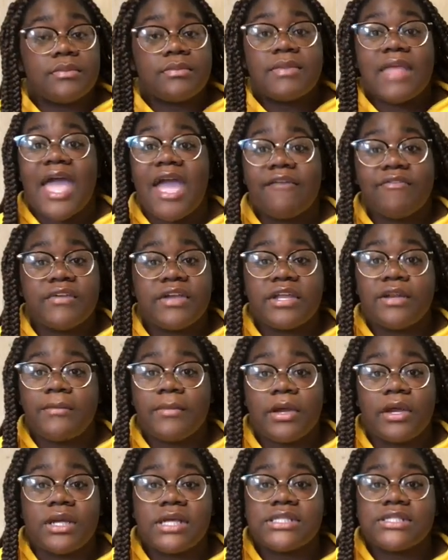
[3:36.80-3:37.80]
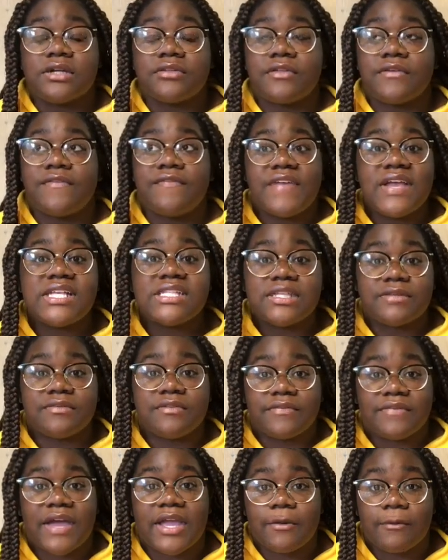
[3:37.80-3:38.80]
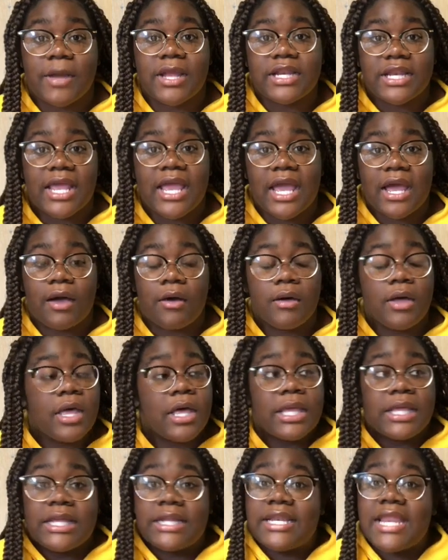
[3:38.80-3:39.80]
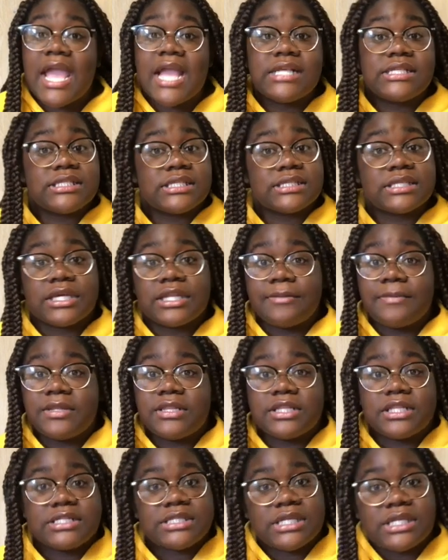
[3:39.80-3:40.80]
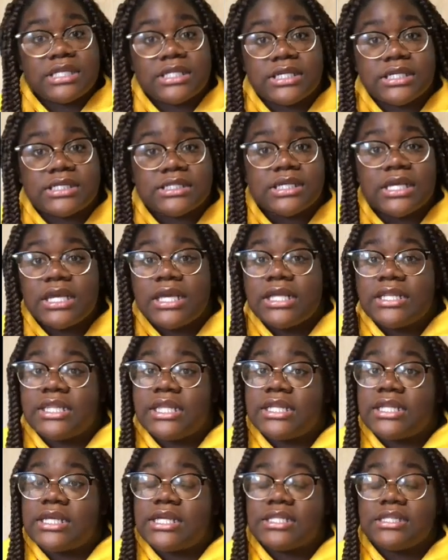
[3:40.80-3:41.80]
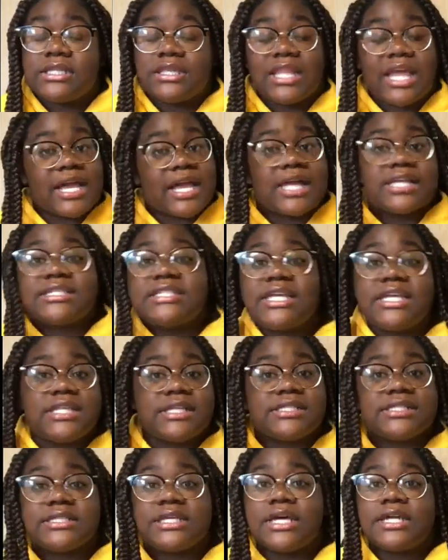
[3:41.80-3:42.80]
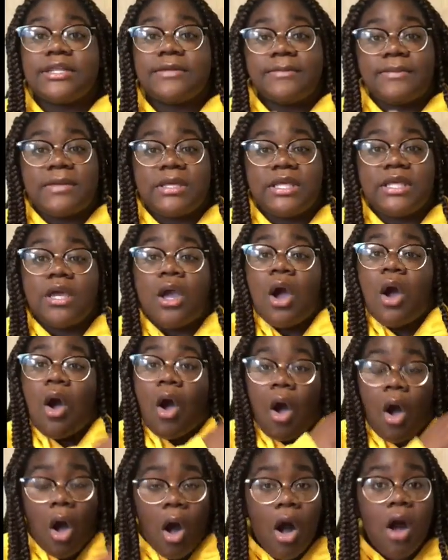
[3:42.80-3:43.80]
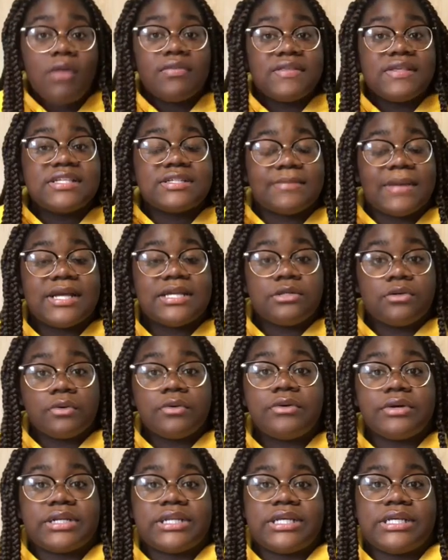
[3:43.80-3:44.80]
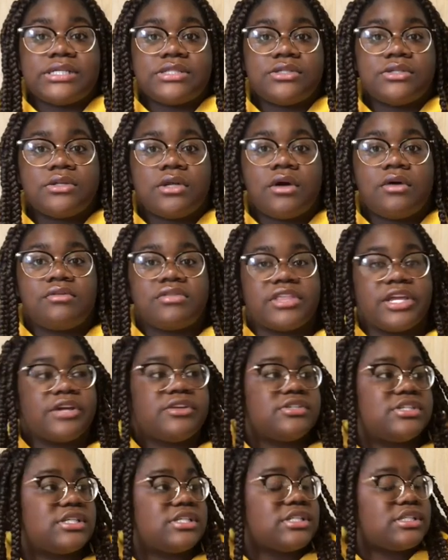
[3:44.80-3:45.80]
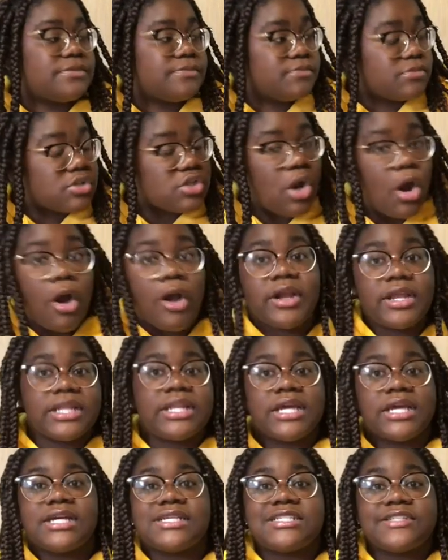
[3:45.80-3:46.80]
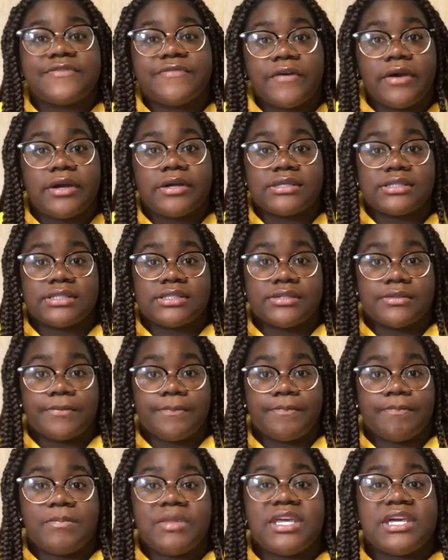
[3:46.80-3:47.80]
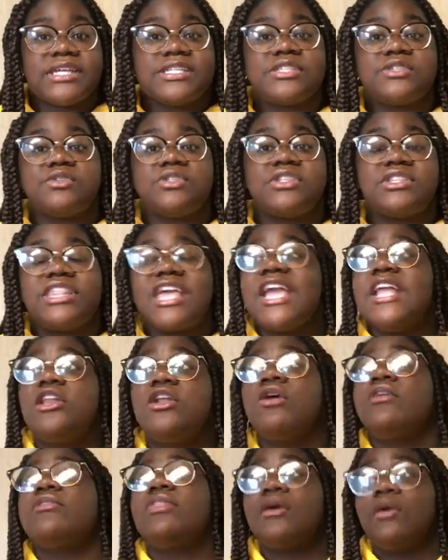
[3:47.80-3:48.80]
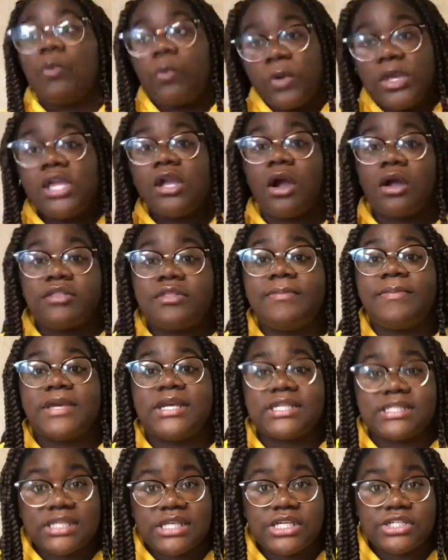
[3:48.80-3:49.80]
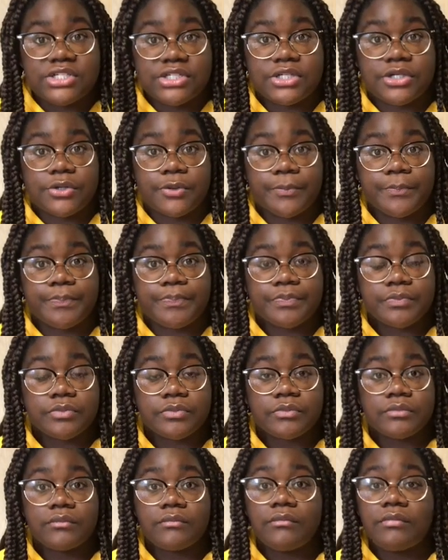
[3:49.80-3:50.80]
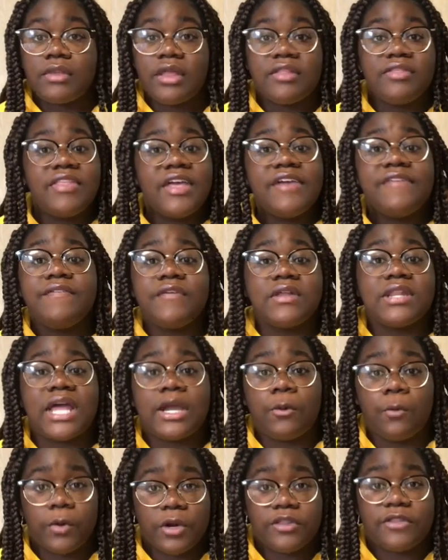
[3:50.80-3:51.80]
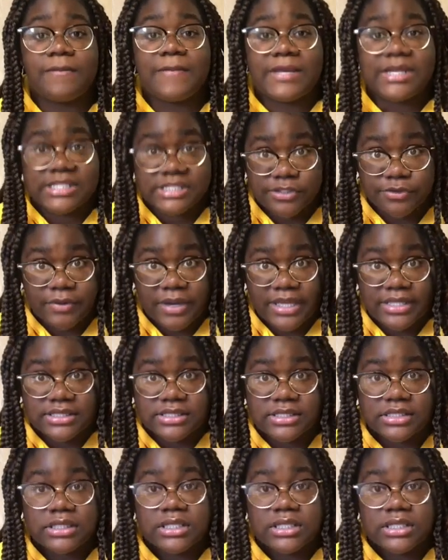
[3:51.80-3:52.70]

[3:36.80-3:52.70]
African Americans are the face of the fight right now. Next, it's going to be the Latinas. Then, like I said, it's going to be all these minorities. They're just targeting us first, because they know that we are the biggest issue. They feel like we're the biggest threat.